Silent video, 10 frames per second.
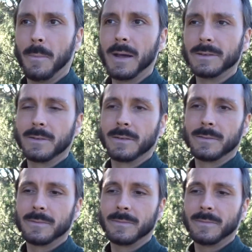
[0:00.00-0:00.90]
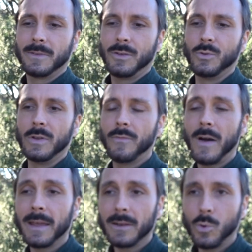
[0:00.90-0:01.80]
but
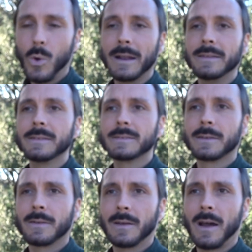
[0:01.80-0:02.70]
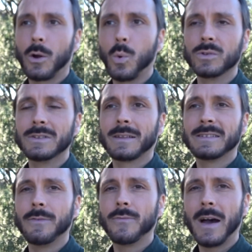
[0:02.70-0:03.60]
unifying qualities are what
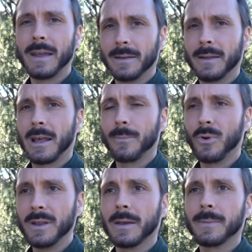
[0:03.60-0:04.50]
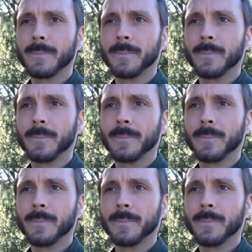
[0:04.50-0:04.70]
define harmonia.